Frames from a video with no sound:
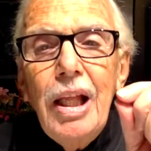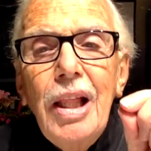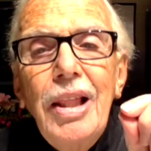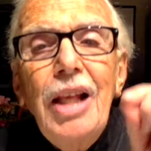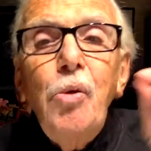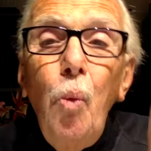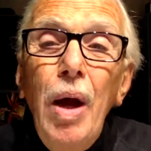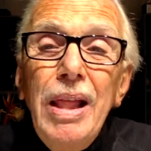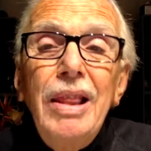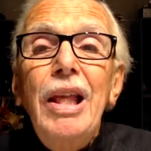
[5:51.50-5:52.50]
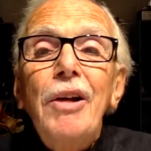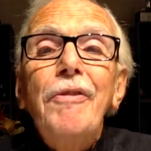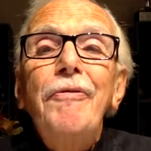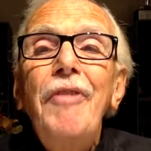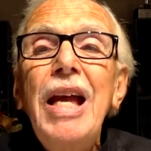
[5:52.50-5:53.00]
that when their
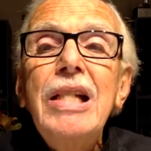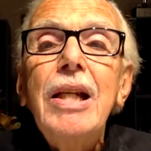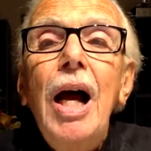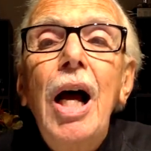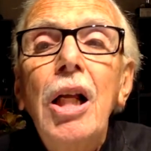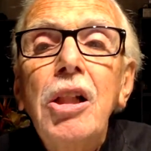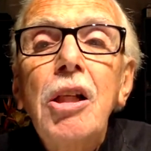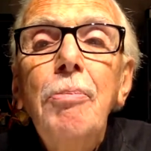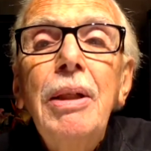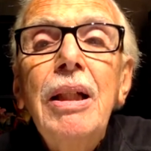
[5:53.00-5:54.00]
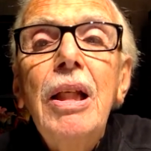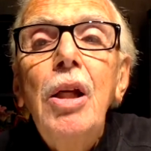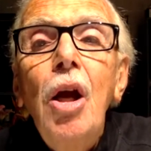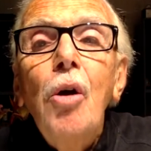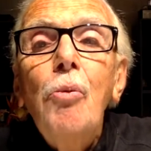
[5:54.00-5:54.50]
fate
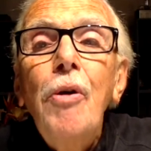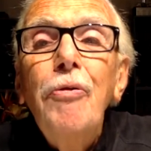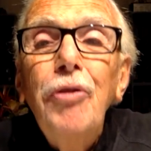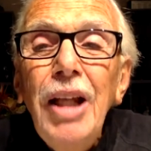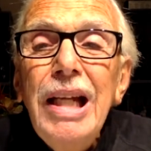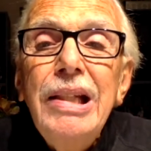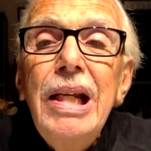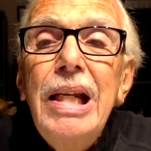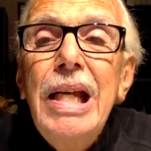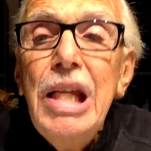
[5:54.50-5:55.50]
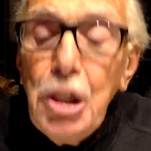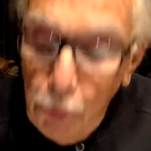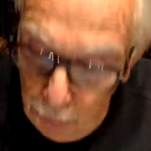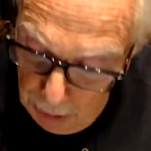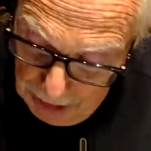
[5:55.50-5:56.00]
ultimately reflected his
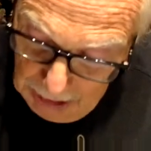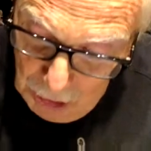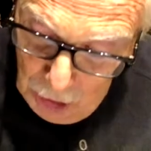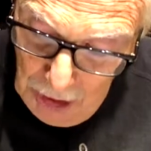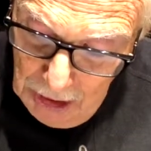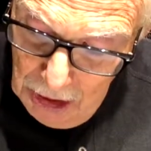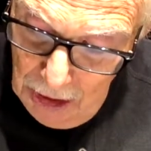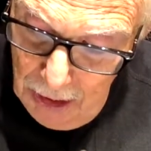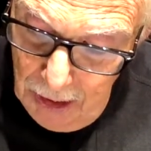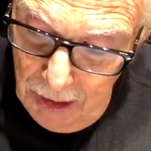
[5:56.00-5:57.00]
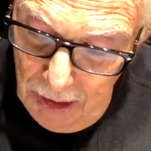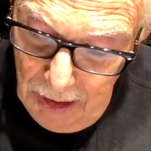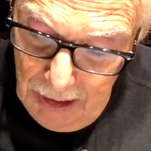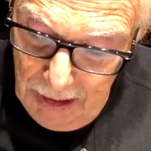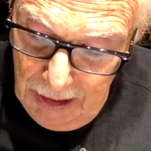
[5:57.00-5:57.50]
predictions,
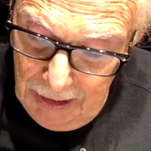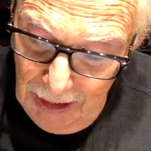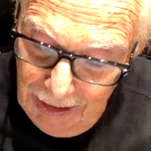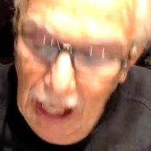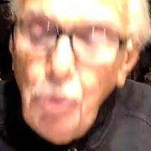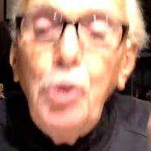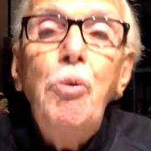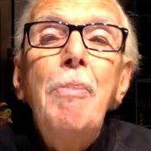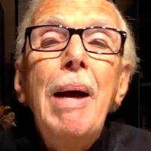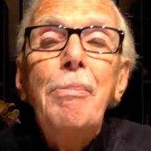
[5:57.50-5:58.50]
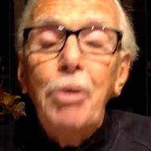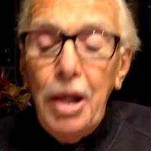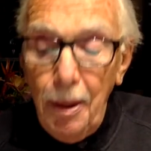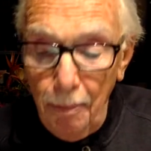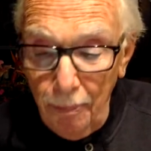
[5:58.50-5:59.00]
that they would remember
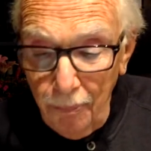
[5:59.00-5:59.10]
him